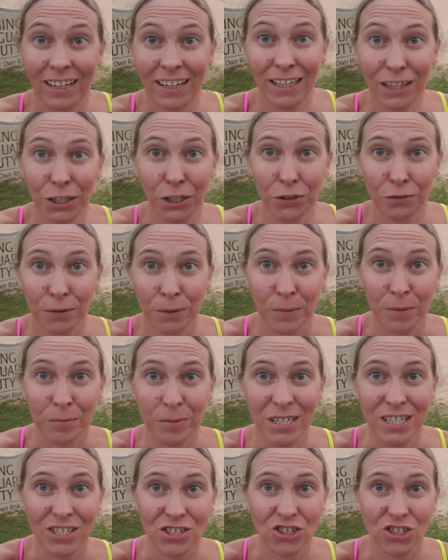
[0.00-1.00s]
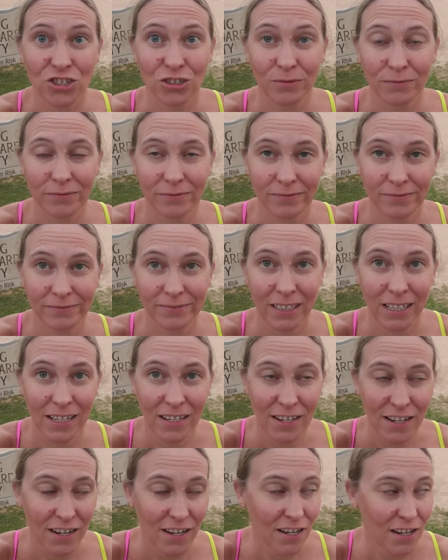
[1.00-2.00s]
Hello from the beach.
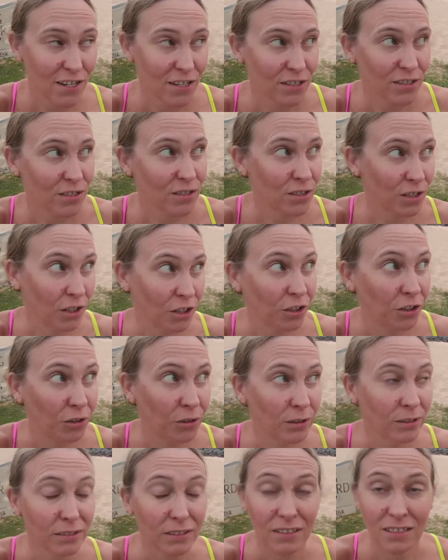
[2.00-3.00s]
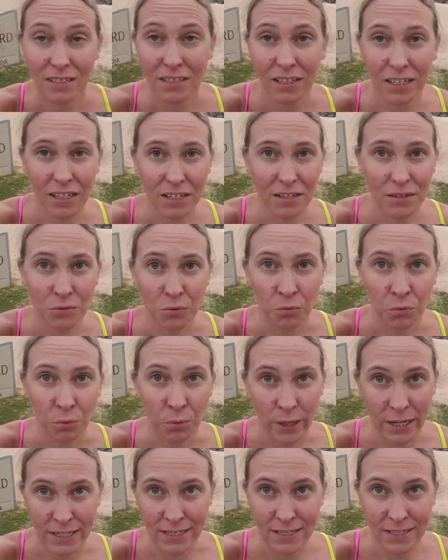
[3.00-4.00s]
So today is
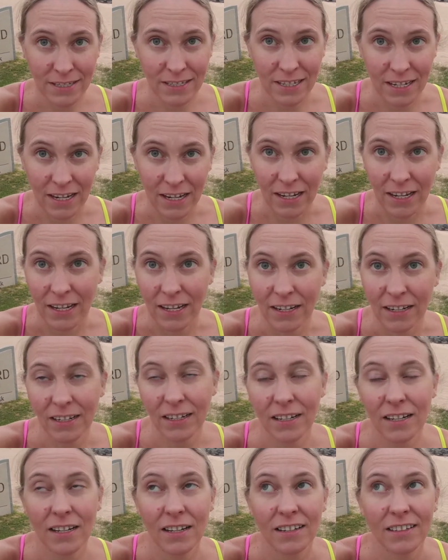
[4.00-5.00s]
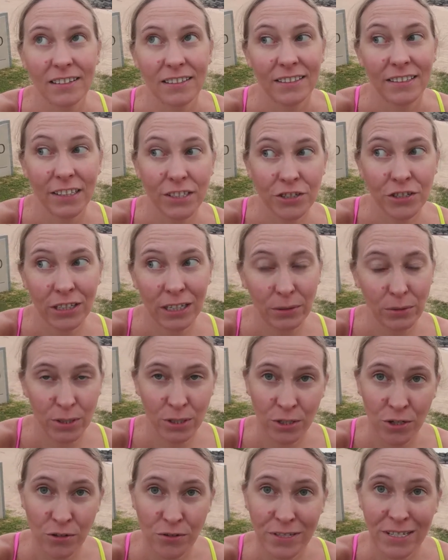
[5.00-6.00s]
Wednesday. Yesterday was
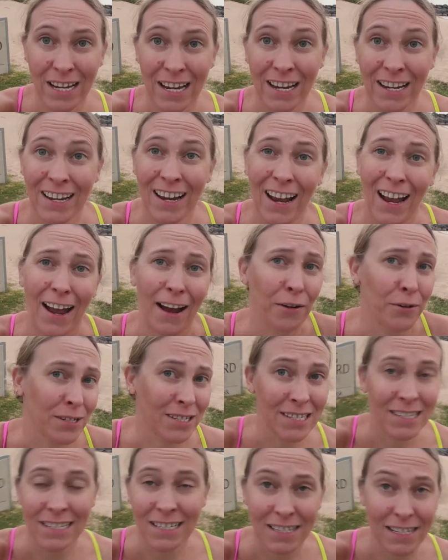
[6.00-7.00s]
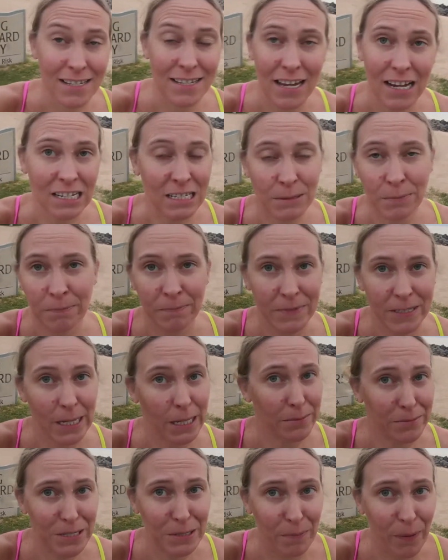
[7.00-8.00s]
Tuesday. I was at this exact
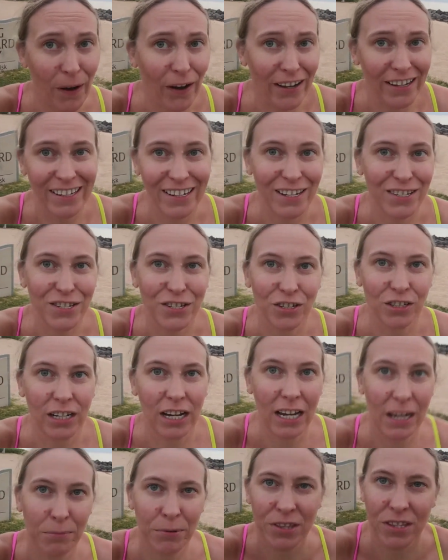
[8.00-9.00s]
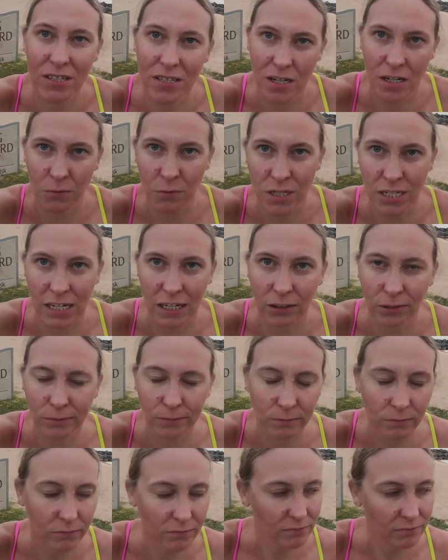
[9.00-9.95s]
same spot yesterday, but the sun was out.